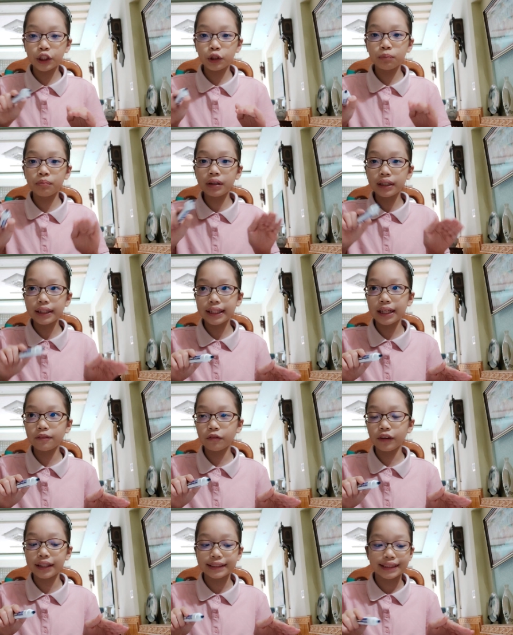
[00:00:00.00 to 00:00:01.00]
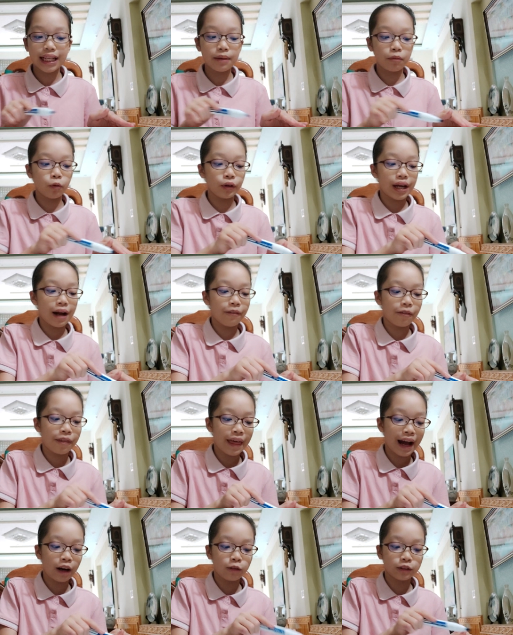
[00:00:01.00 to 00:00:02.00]
million, for example, we have
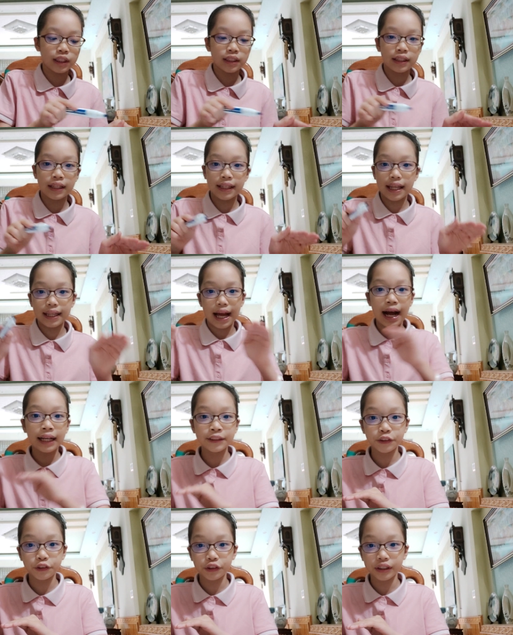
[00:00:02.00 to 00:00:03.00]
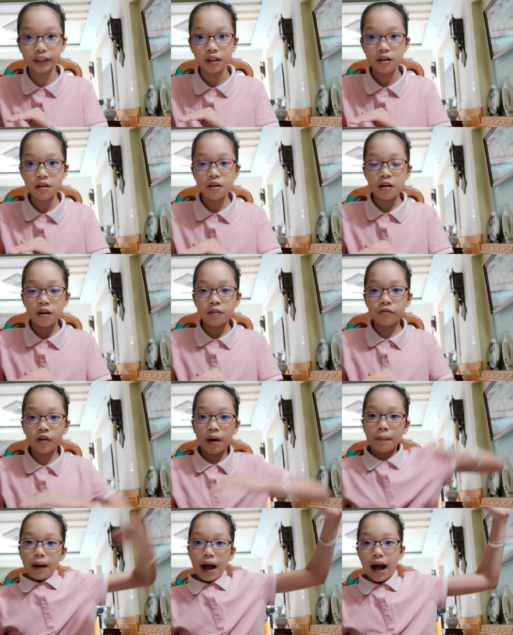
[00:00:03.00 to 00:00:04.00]
1,000 and then 100
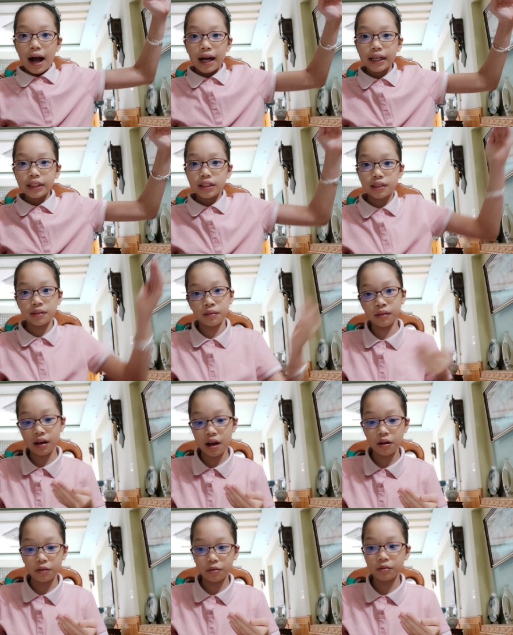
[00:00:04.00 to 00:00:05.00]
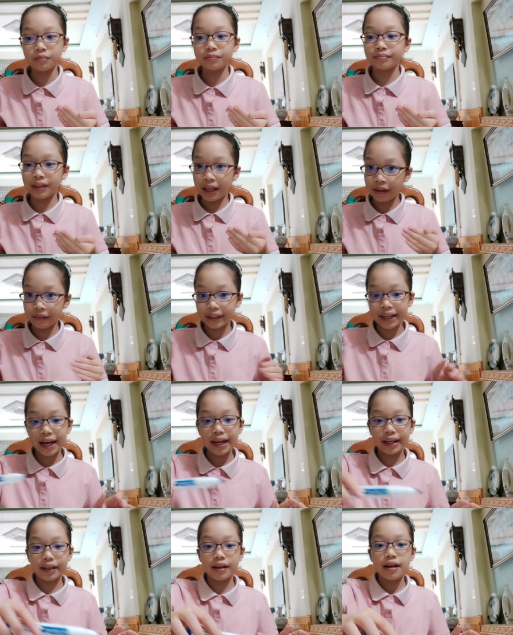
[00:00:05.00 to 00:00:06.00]
from high to low.
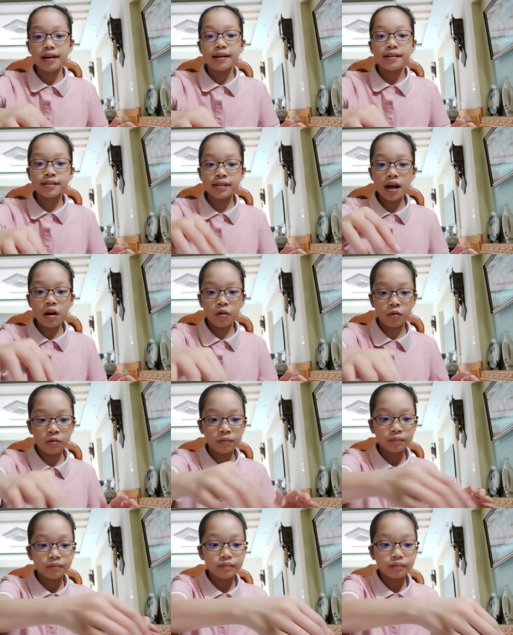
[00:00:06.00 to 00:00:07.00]
Okay, so